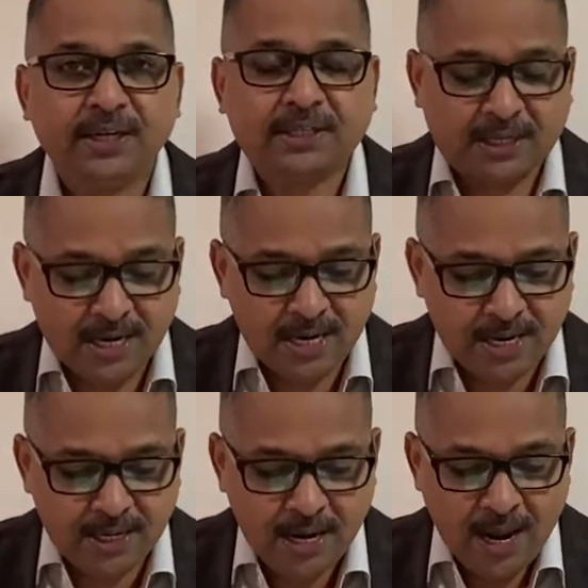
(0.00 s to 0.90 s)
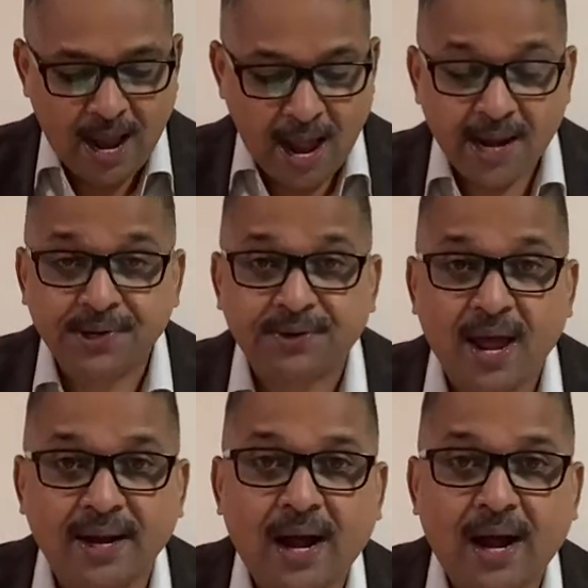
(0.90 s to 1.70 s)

They turned and ran